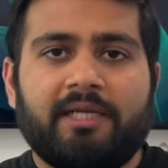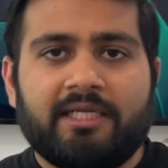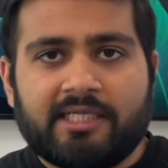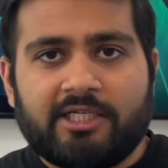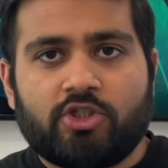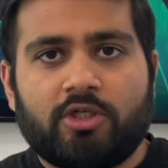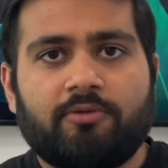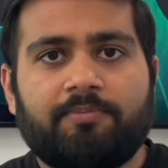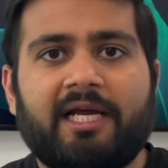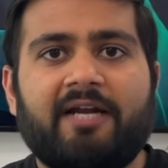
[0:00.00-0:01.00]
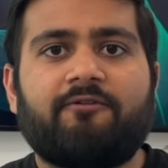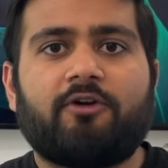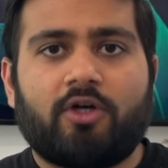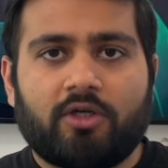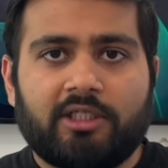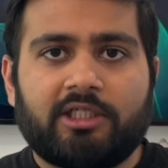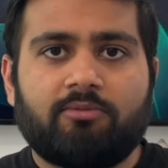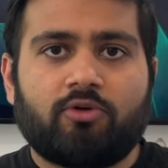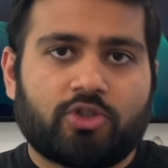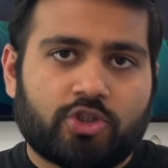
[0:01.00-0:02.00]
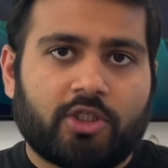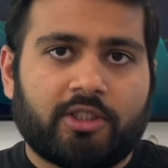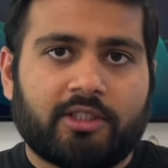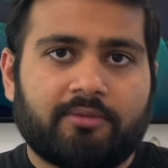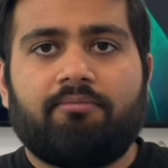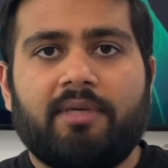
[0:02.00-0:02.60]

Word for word: Please ensure to plan for longer term or short term,